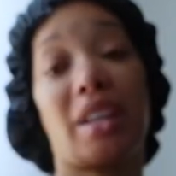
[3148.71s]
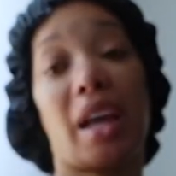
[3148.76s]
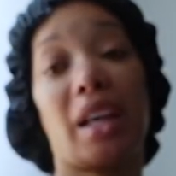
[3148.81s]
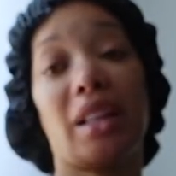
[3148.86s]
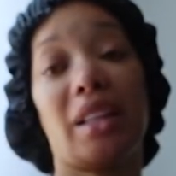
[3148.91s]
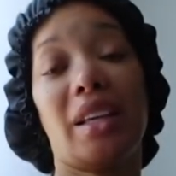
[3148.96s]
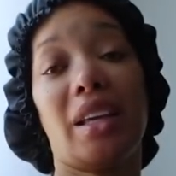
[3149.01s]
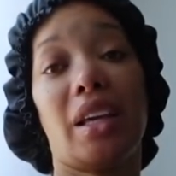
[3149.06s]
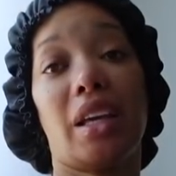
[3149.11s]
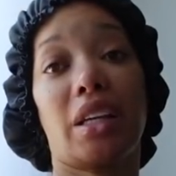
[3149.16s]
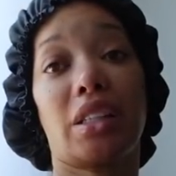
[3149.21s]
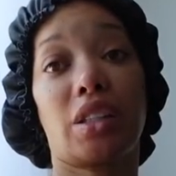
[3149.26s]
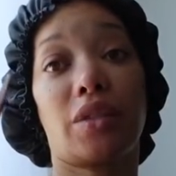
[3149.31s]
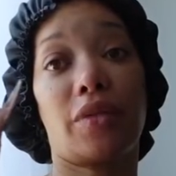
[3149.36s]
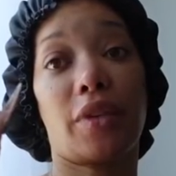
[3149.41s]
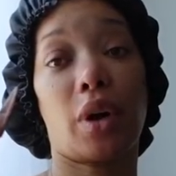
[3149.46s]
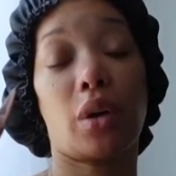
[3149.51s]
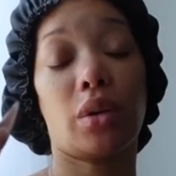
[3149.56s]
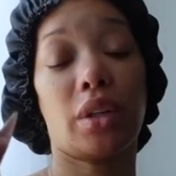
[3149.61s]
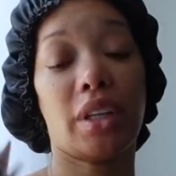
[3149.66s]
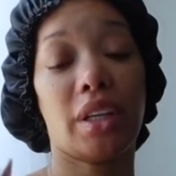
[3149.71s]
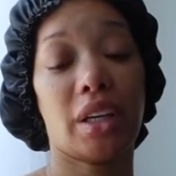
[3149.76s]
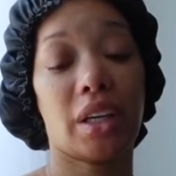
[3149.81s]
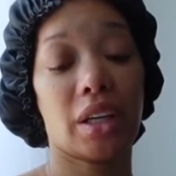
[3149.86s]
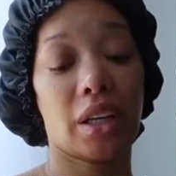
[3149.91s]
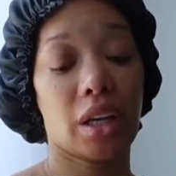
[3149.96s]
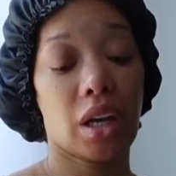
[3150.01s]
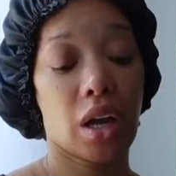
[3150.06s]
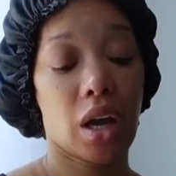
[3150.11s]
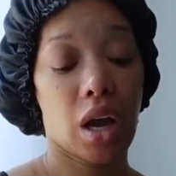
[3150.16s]
Daily
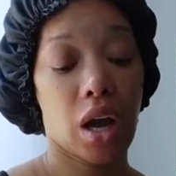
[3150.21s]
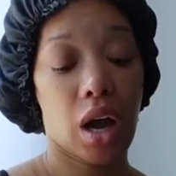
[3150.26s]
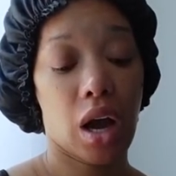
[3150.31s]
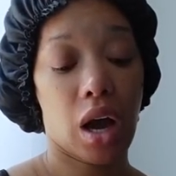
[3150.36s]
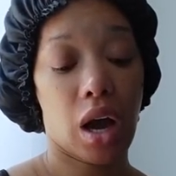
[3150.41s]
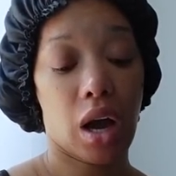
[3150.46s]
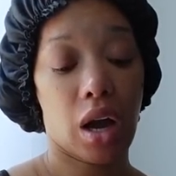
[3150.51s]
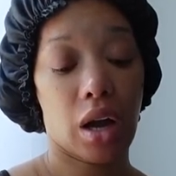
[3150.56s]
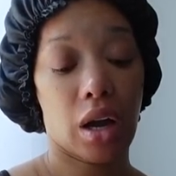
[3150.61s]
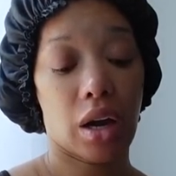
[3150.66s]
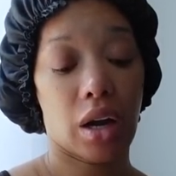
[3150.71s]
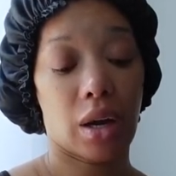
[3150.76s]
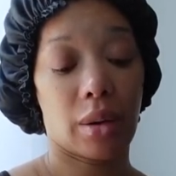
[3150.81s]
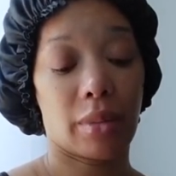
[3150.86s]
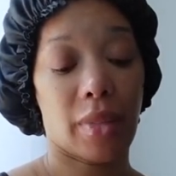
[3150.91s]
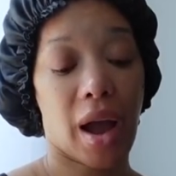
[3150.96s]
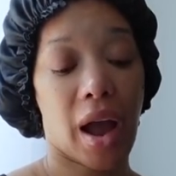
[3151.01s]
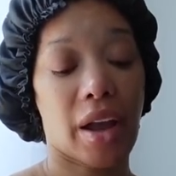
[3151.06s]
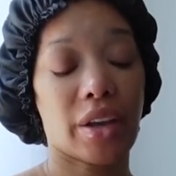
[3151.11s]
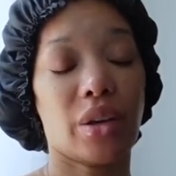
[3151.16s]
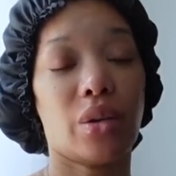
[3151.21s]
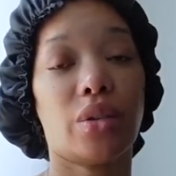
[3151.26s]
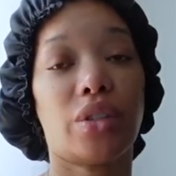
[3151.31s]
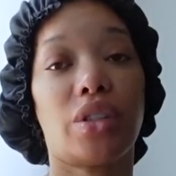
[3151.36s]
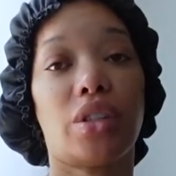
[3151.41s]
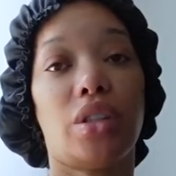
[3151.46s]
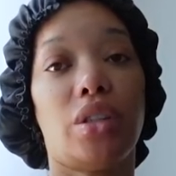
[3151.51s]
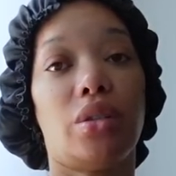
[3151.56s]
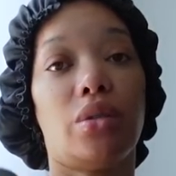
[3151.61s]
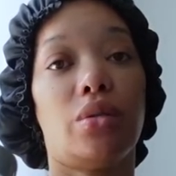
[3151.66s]
Exfoliant. Um, I used
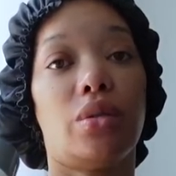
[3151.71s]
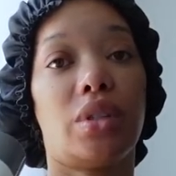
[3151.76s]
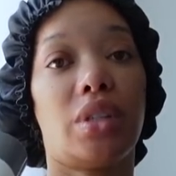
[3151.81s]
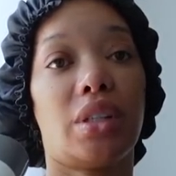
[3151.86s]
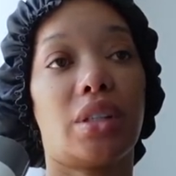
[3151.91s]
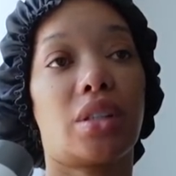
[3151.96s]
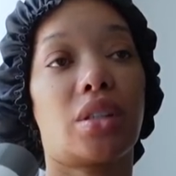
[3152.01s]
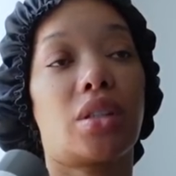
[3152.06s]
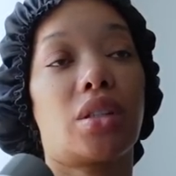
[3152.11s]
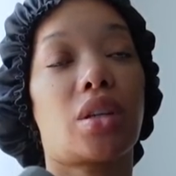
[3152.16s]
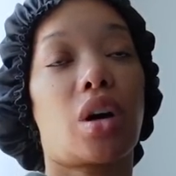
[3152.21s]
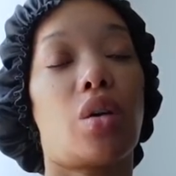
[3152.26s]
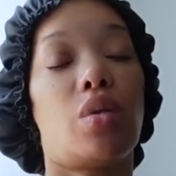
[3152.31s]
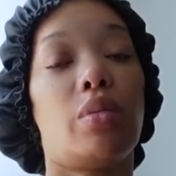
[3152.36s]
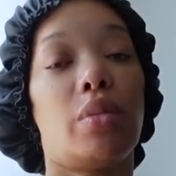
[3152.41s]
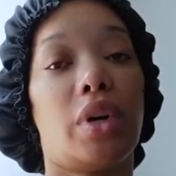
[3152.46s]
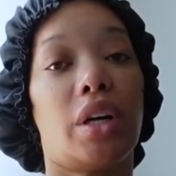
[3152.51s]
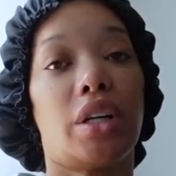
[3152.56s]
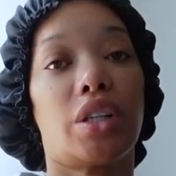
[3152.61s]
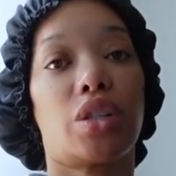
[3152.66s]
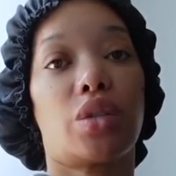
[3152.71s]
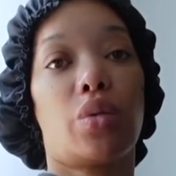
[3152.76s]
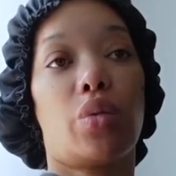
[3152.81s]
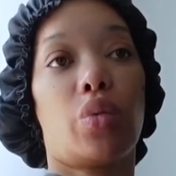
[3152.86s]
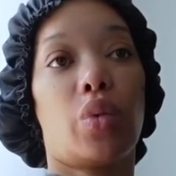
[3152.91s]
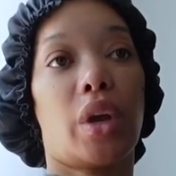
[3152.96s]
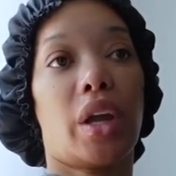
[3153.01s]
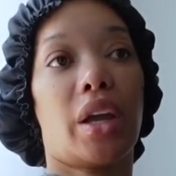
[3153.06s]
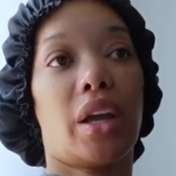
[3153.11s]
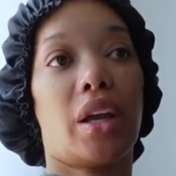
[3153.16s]
to use this so much
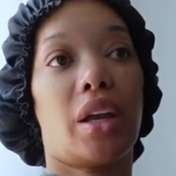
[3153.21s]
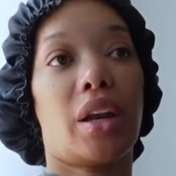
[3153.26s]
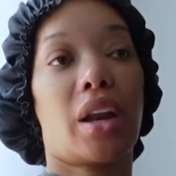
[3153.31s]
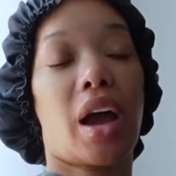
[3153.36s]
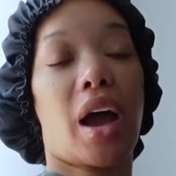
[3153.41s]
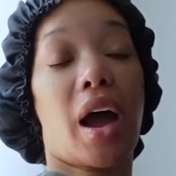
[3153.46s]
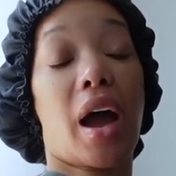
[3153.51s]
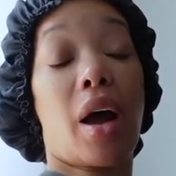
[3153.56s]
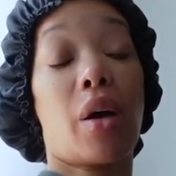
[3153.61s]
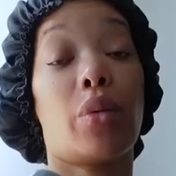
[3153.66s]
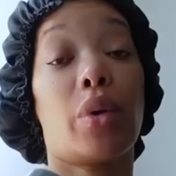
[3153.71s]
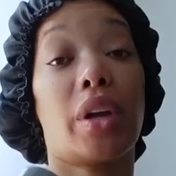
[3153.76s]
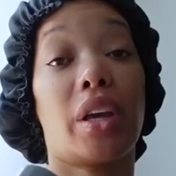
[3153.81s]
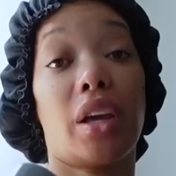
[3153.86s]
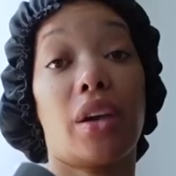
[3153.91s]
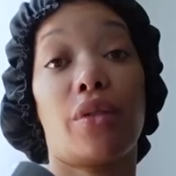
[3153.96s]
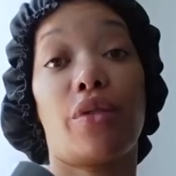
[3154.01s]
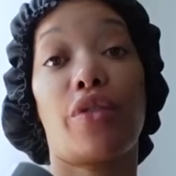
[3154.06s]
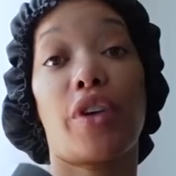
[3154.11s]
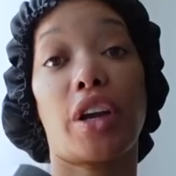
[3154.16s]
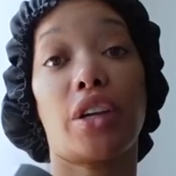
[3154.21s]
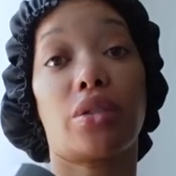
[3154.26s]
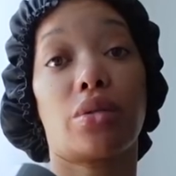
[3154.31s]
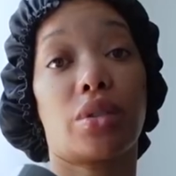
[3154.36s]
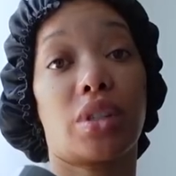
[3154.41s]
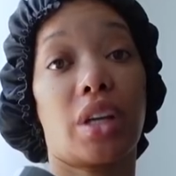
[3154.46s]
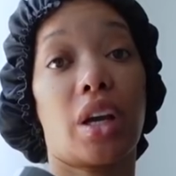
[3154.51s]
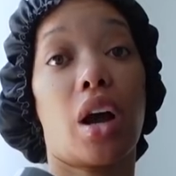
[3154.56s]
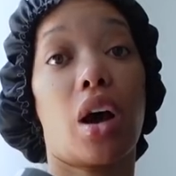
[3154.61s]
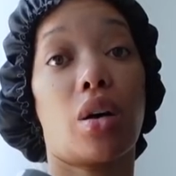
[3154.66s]
when I would get
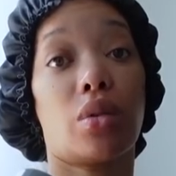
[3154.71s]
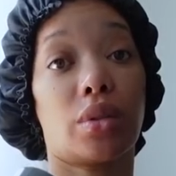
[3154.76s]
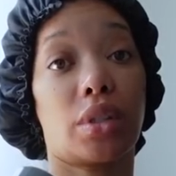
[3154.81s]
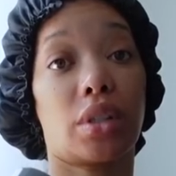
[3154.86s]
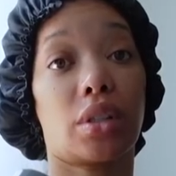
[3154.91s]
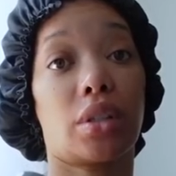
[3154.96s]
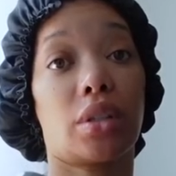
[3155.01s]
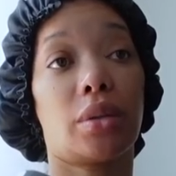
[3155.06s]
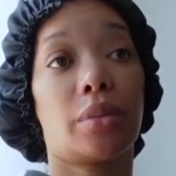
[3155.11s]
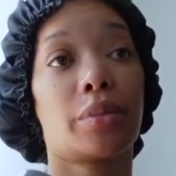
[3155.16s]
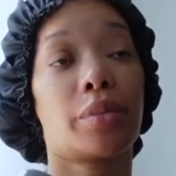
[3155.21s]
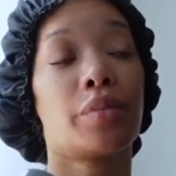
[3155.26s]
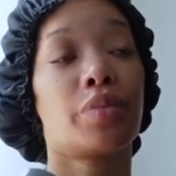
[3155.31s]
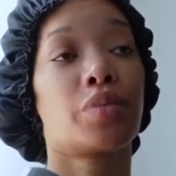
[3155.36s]
facials at Ulta.